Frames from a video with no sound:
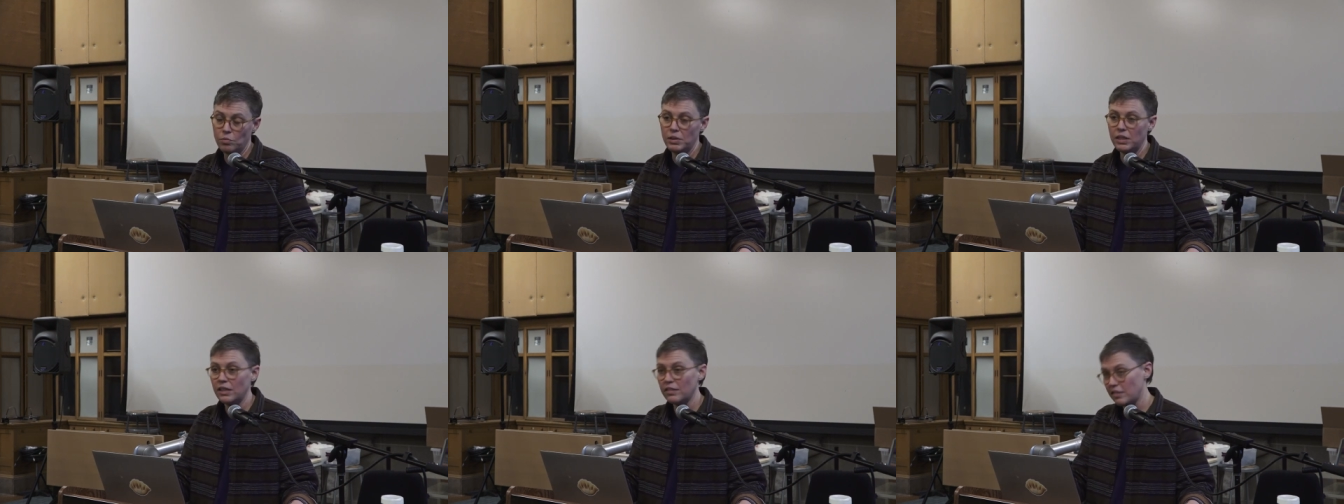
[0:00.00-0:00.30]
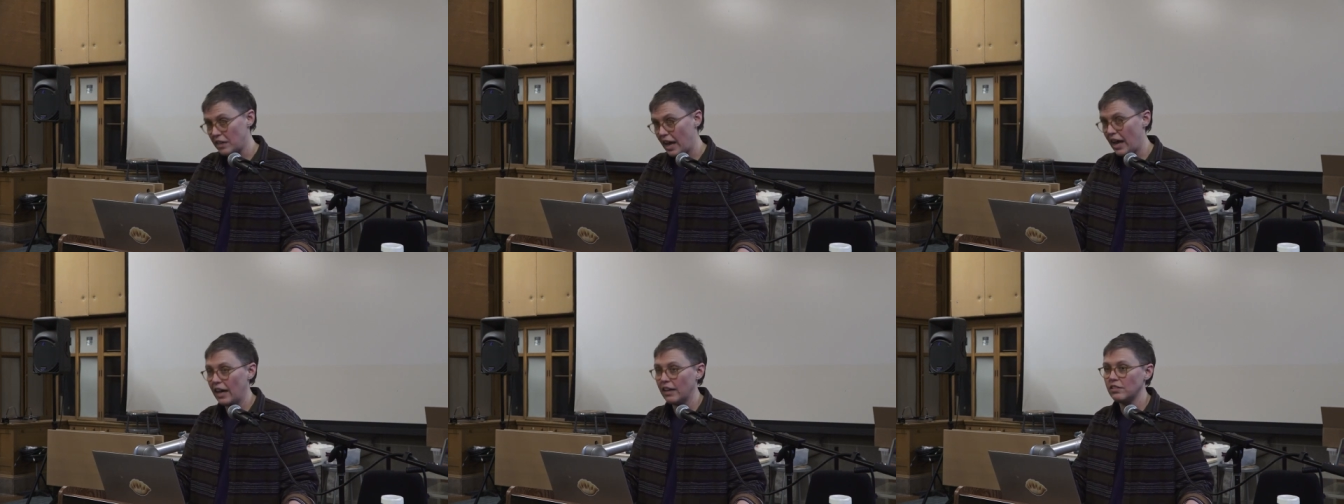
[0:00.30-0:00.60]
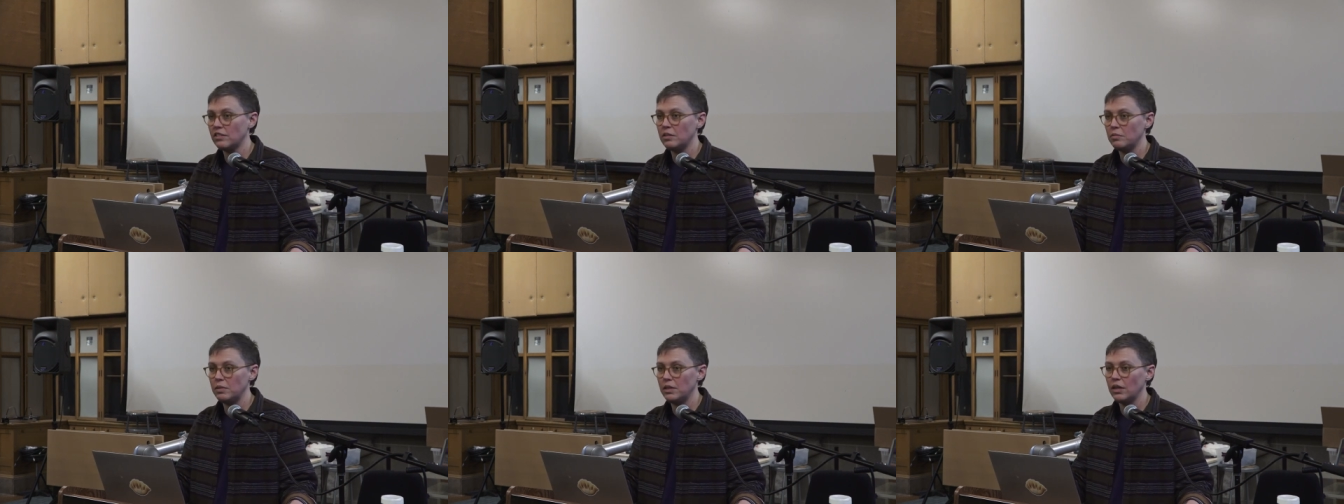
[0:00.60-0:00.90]
because it
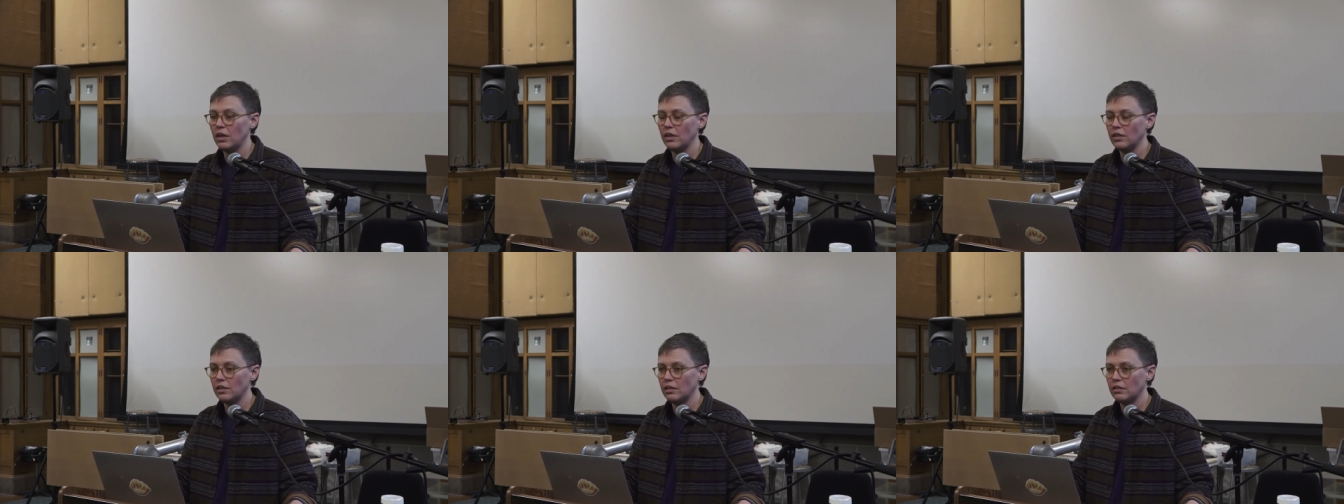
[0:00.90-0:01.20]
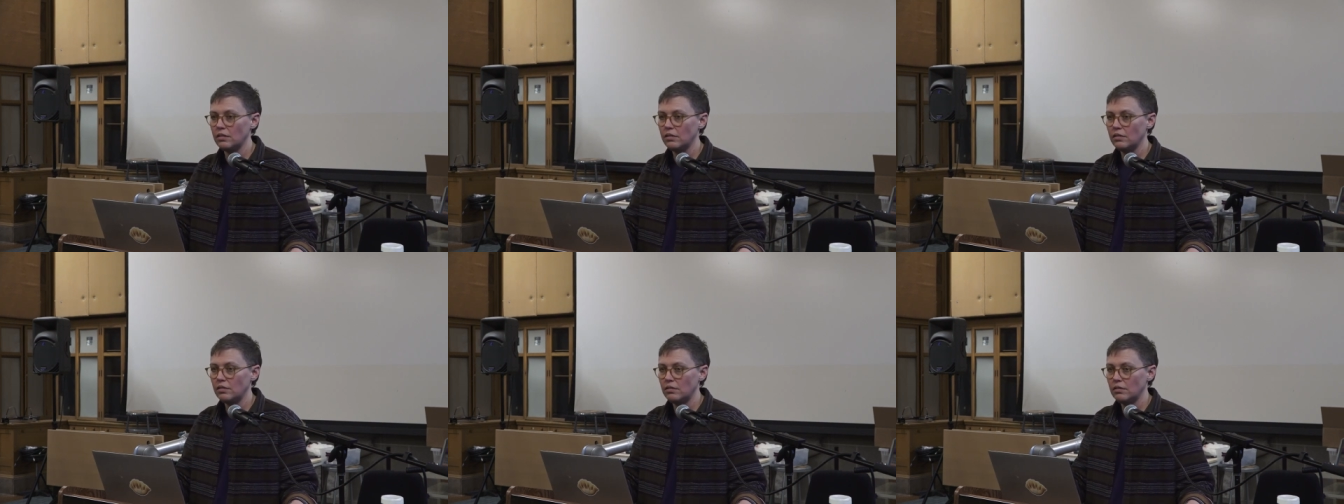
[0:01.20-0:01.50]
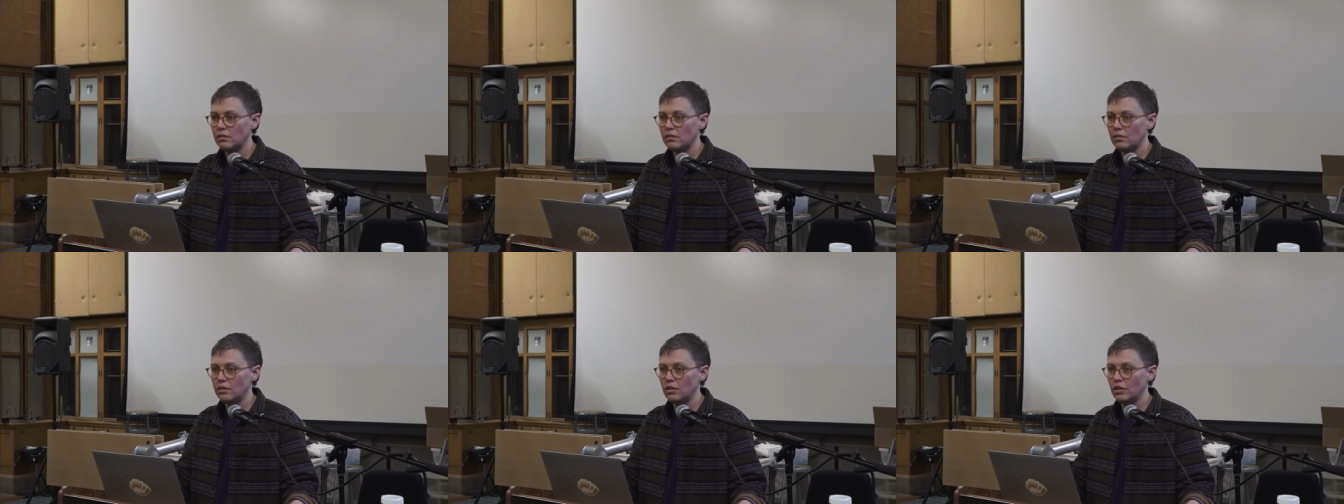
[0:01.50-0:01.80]
has to be on
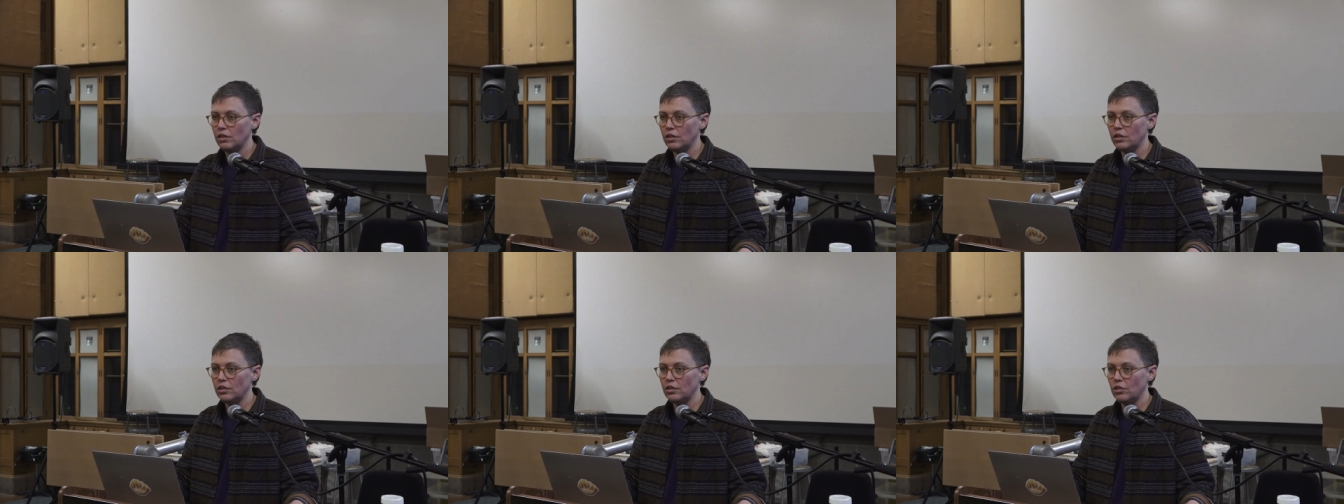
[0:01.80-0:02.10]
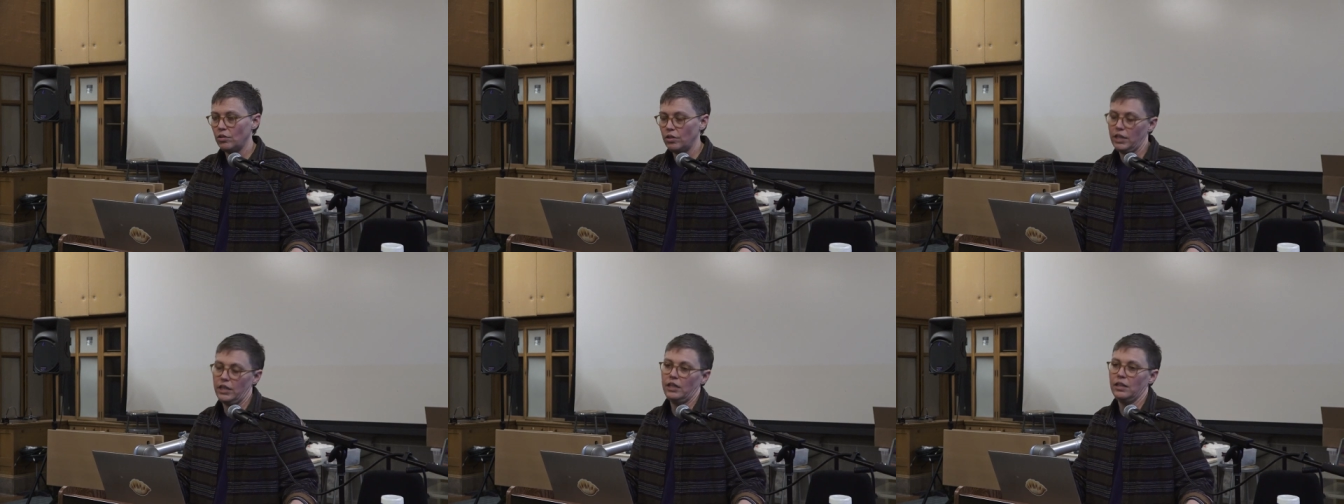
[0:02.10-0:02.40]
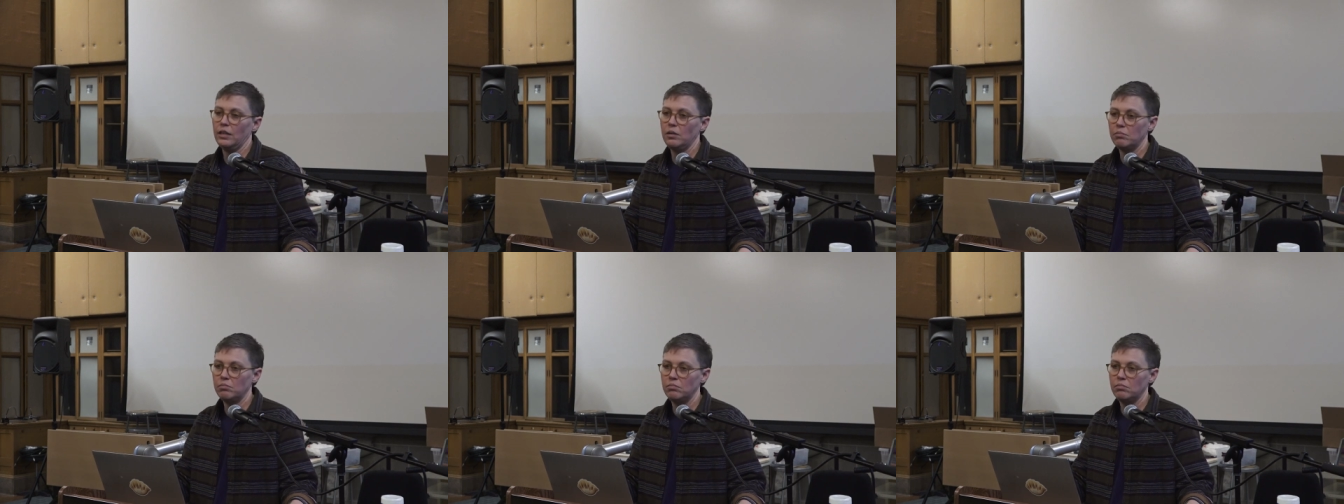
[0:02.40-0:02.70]
the
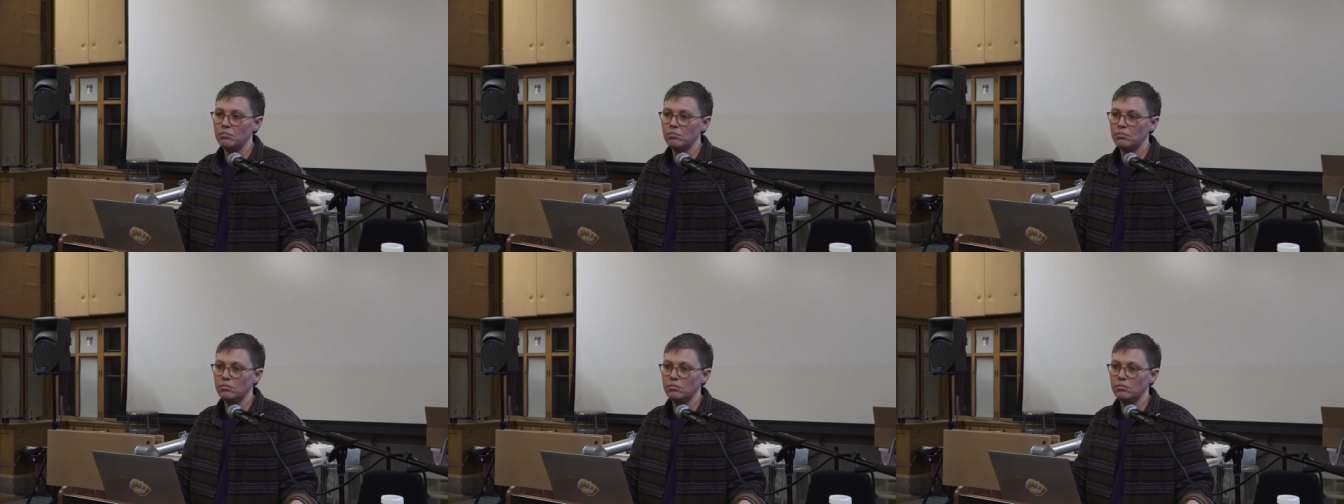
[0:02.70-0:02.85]
curriculum,